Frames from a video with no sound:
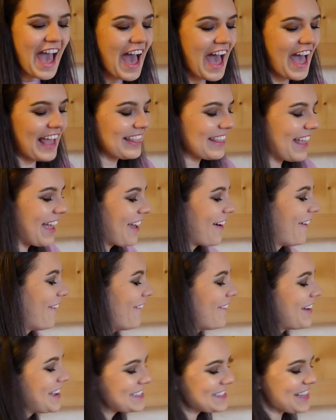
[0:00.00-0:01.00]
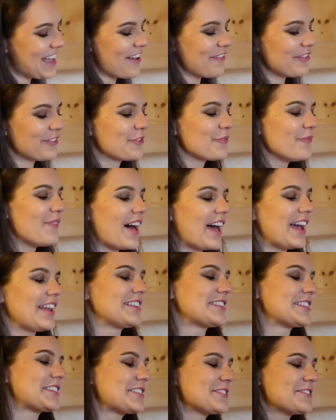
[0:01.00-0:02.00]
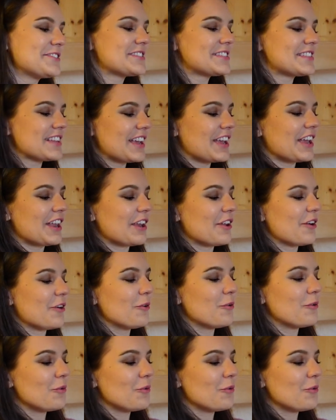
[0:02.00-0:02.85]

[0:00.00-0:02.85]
And I always have to buy the shoes in